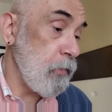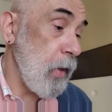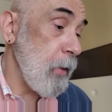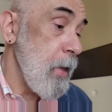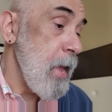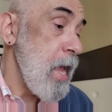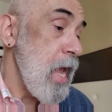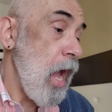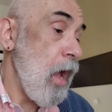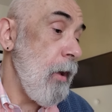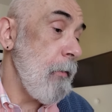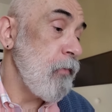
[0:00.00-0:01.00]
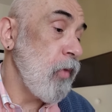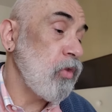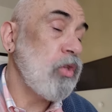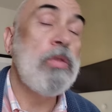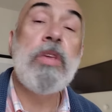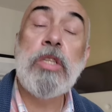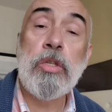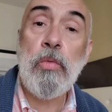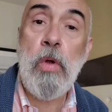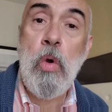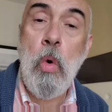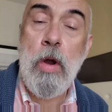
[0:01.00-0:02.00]
But um, so this is a
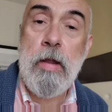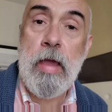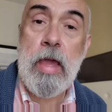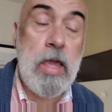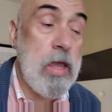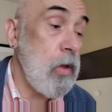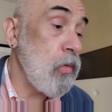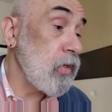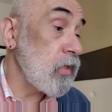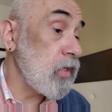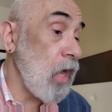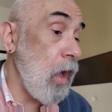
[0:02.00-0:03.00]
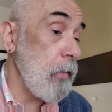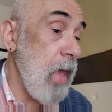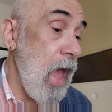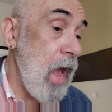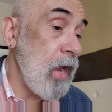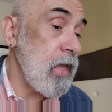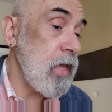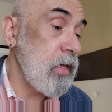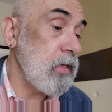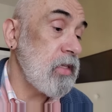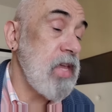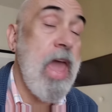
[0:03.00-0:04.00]
recording. He was um, at
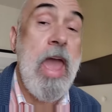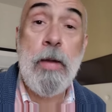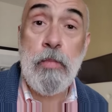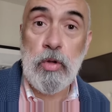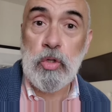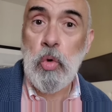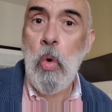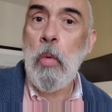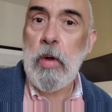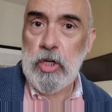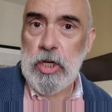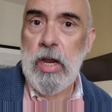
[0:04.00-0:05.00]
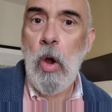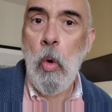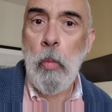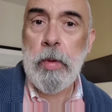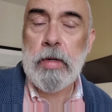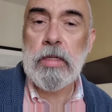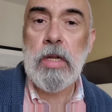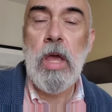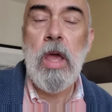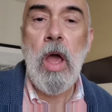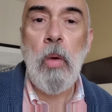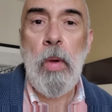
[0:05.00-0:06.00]
his camera store, which he opened
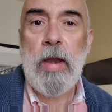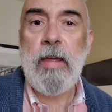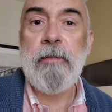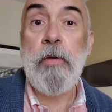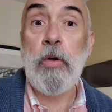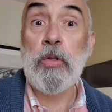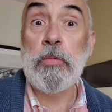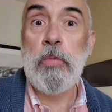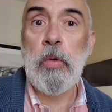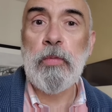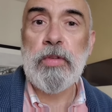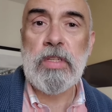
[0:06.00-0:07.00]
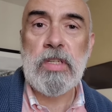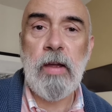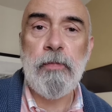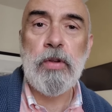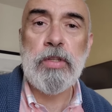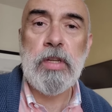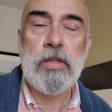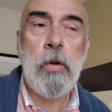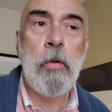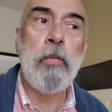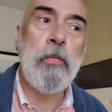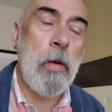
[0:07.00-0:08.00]
when he first moved to San
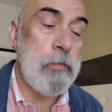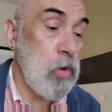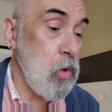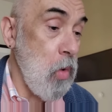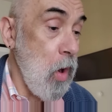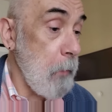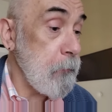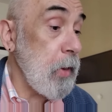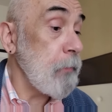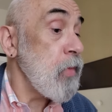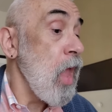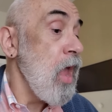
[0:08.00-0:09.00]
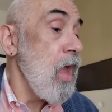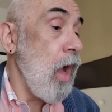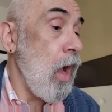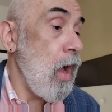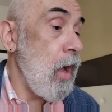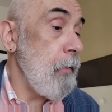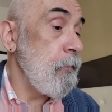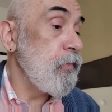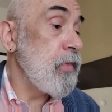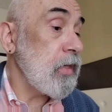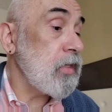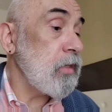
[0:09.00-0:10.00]
Francisco from New York. But
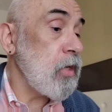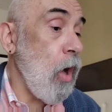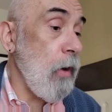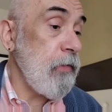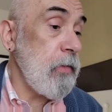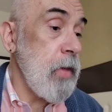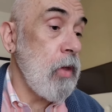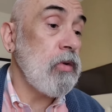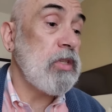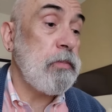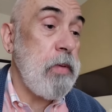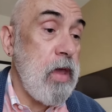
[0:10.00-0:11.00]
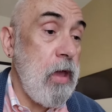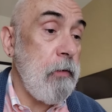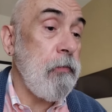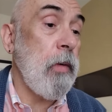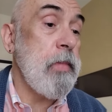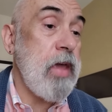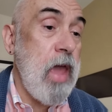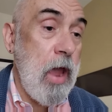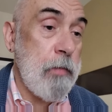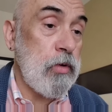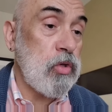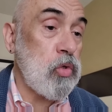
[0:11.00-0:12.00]
um, this is Harvey Milk speaking from the
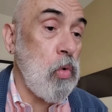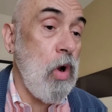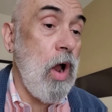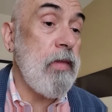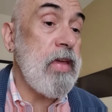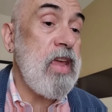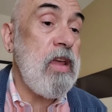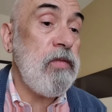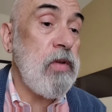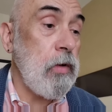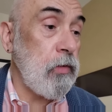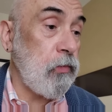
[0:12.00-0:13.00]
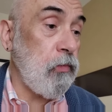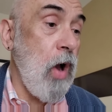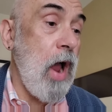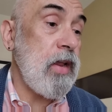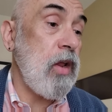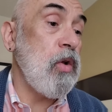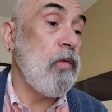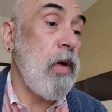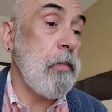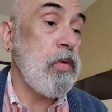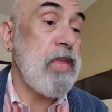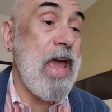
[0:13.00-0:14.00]
camera store on the evening of Friday,
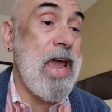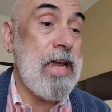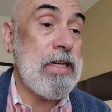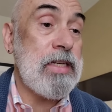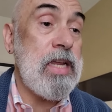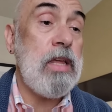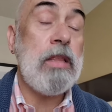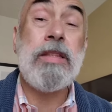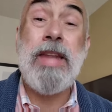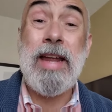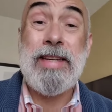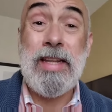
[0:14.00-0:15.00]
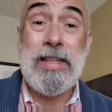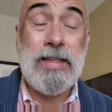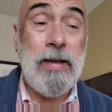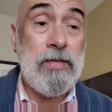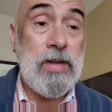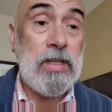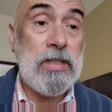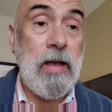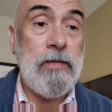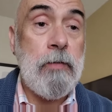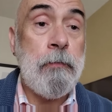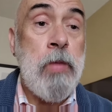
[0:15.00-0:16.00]
November the 18th,
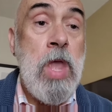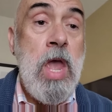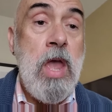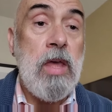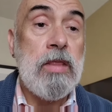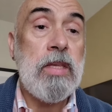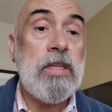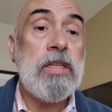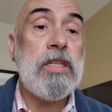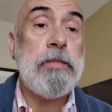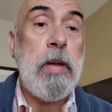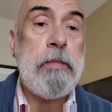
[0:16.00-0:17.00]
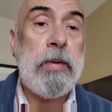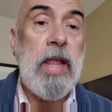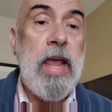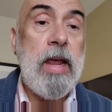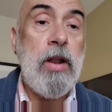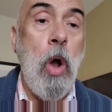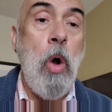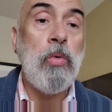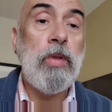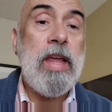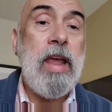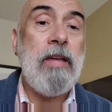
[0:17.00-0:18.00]
1977. This is to be played
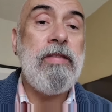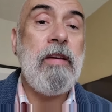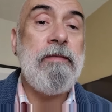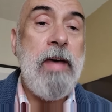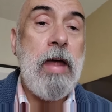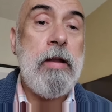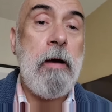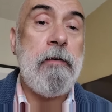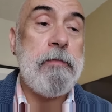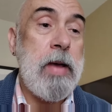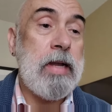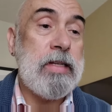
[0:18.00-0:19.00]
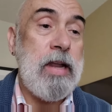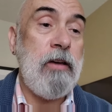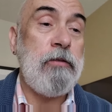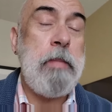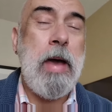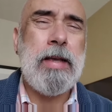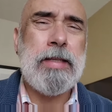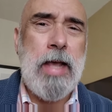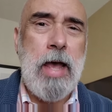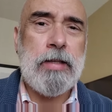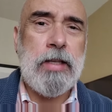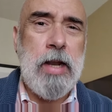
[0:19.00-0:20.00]
only in the event of my death by
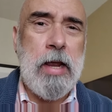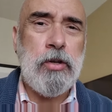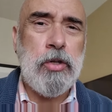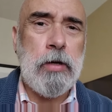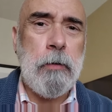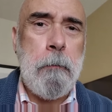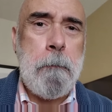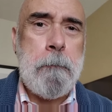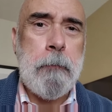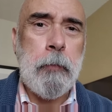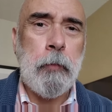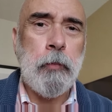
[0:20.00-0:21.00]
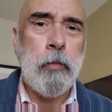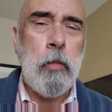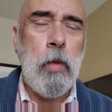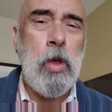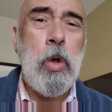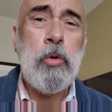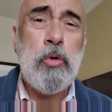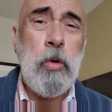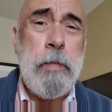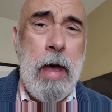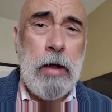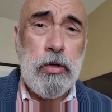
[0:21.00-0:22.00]
assassination. Could
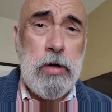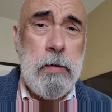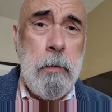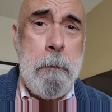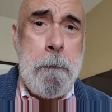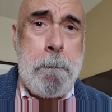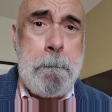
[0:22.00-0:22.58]
you imagine?